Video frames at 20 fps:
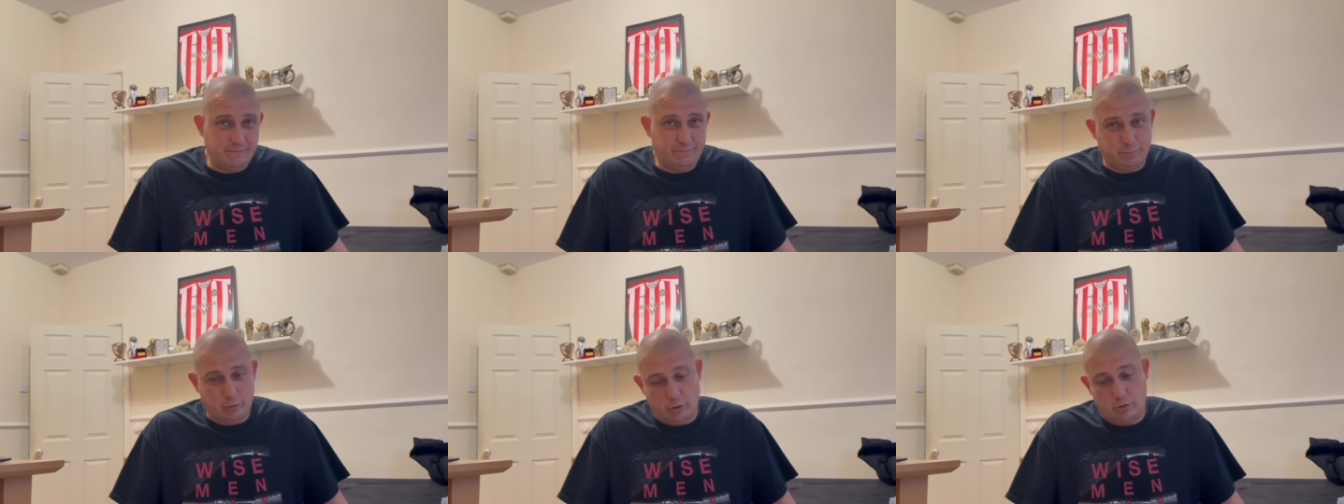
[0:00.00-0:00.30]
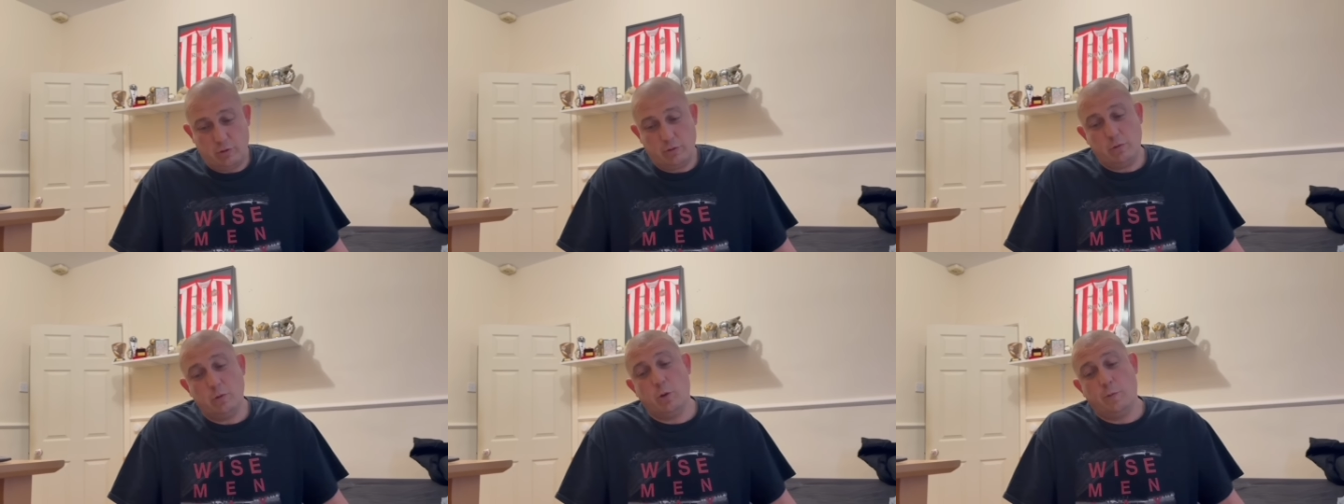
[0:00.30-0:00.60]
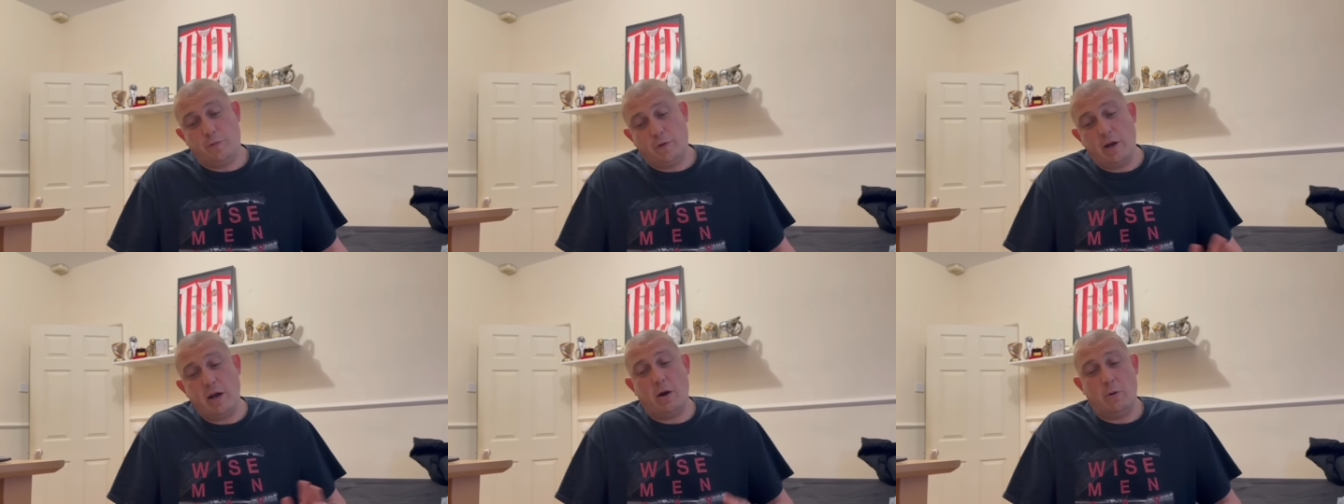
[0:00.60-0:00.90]
But
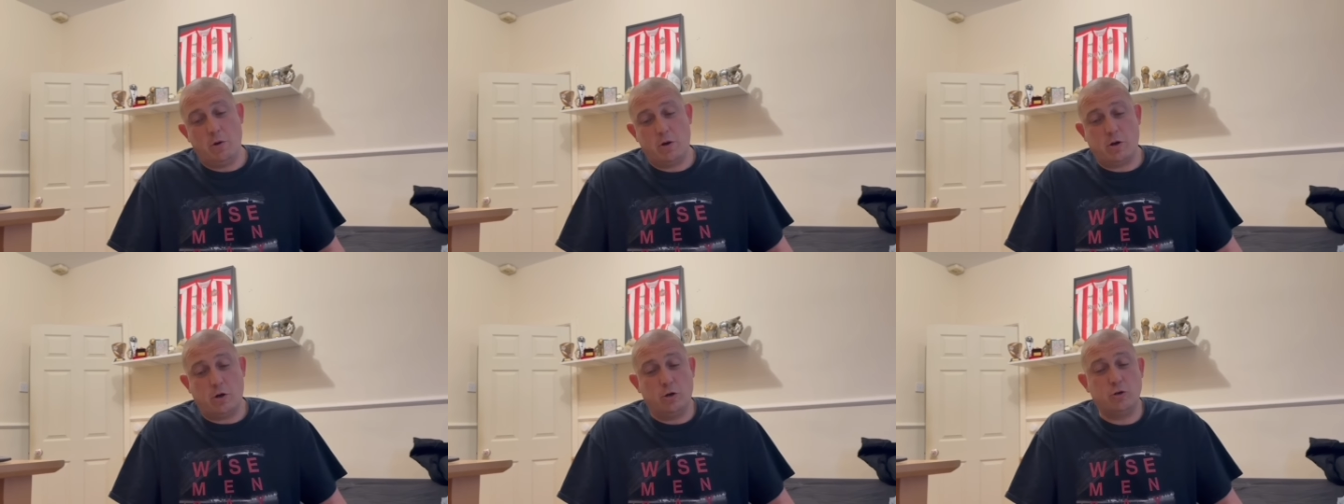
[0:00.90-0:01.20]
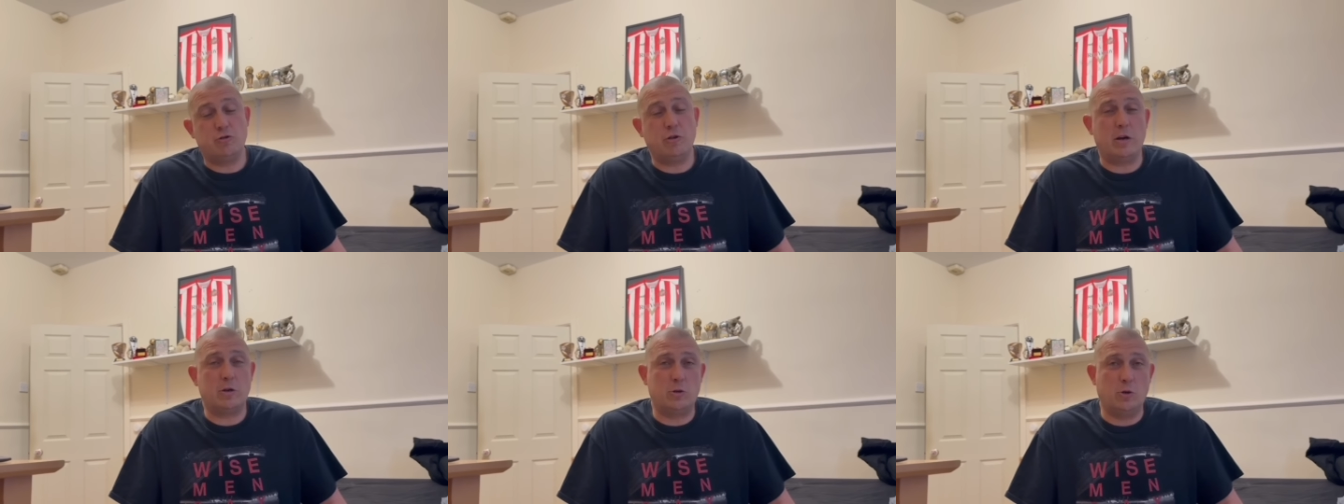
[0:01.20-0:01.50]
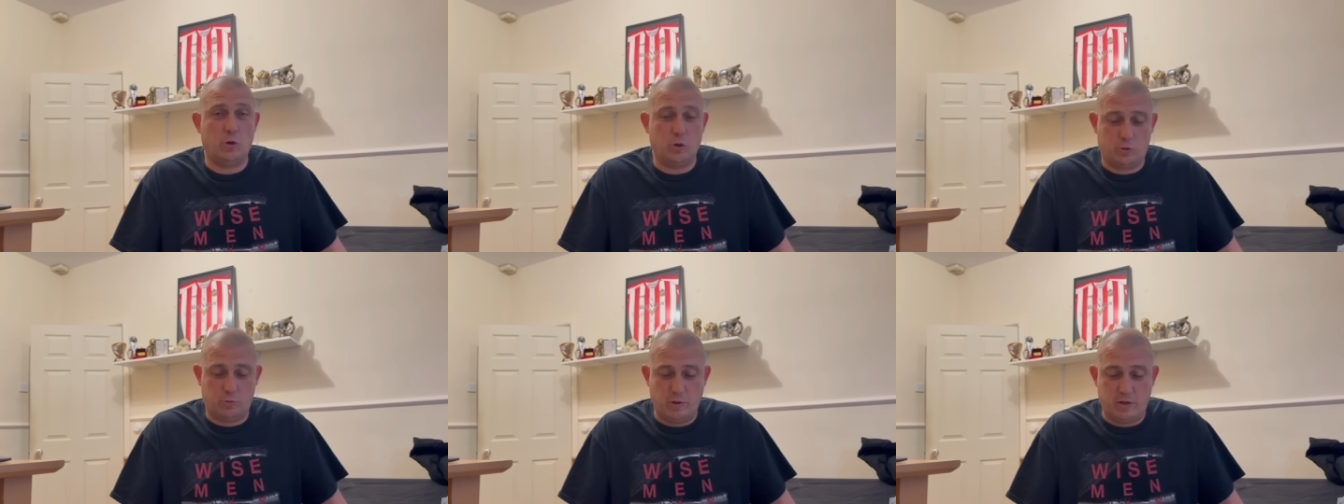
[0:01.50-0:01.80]
hopefully our contract
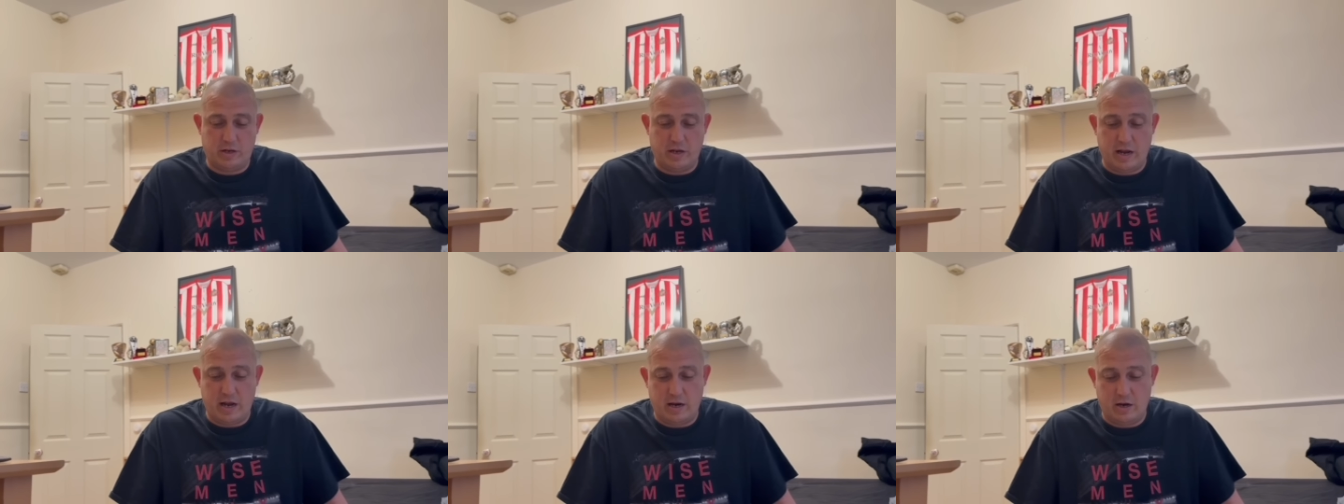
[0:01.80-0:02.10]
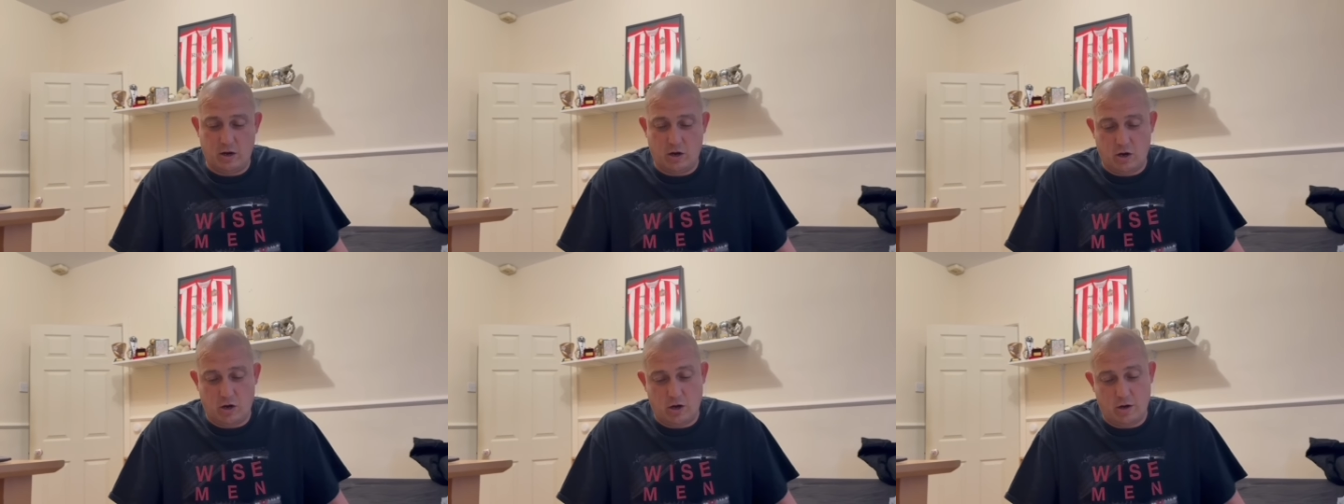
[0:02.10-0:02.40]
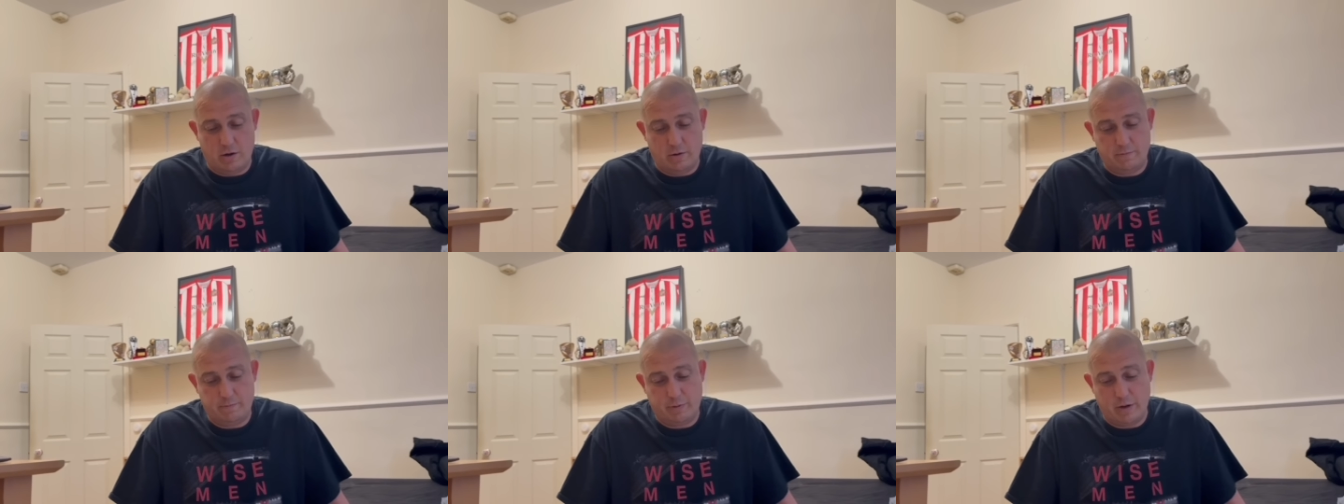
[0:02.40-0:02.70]
talks with Neil
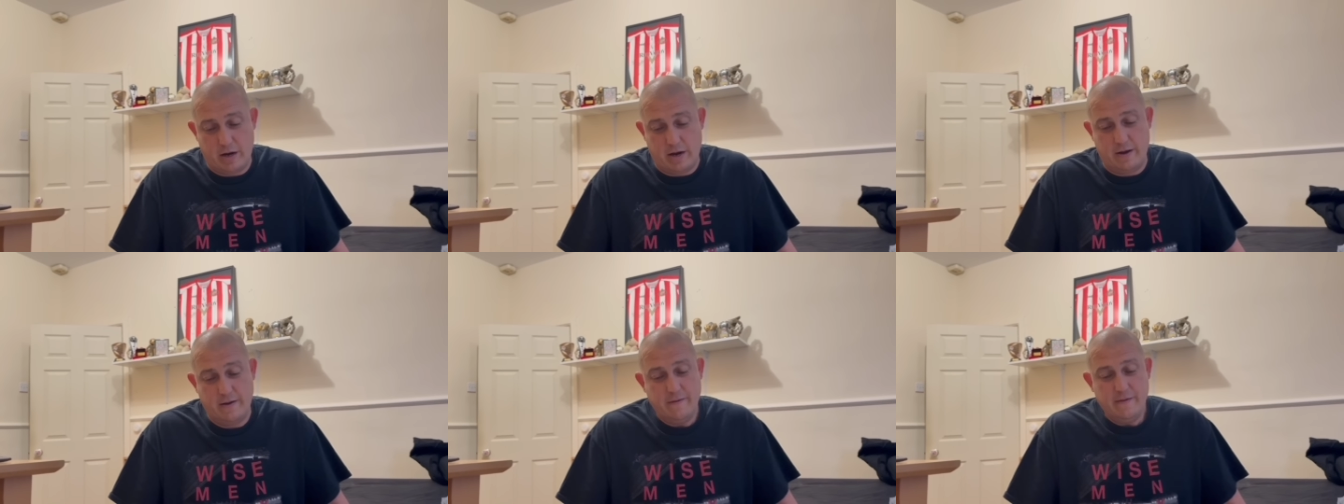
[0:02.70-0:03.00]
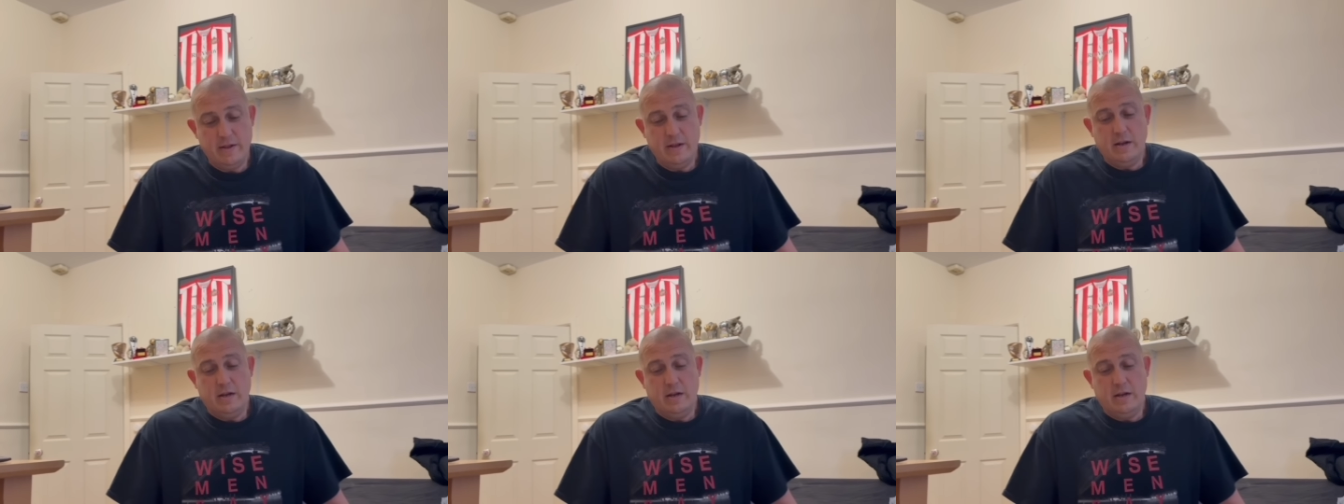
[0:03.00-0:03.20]
are better.